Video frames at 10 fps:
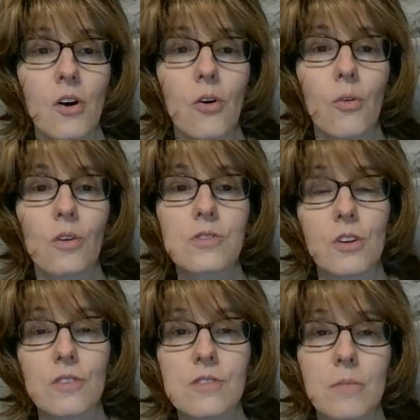or
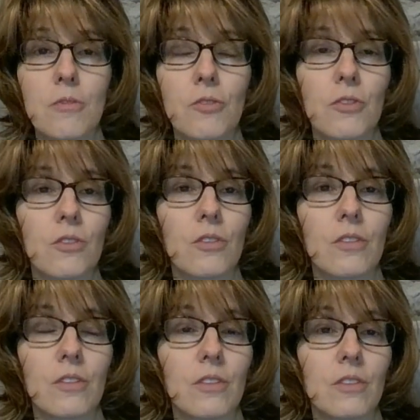turn some of
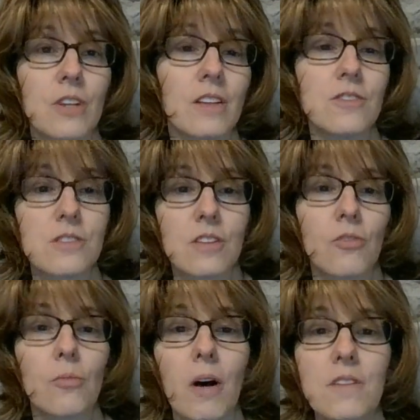your challenges
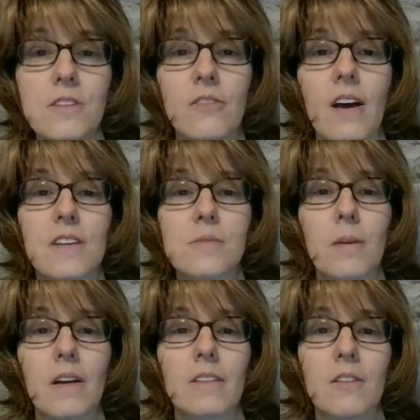into a positive
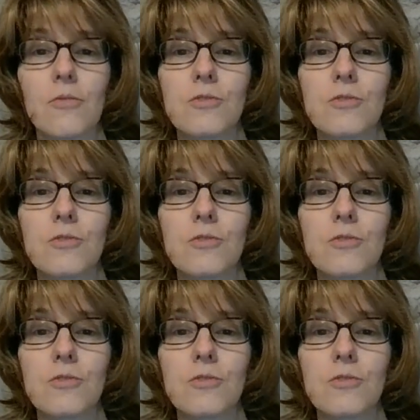aspect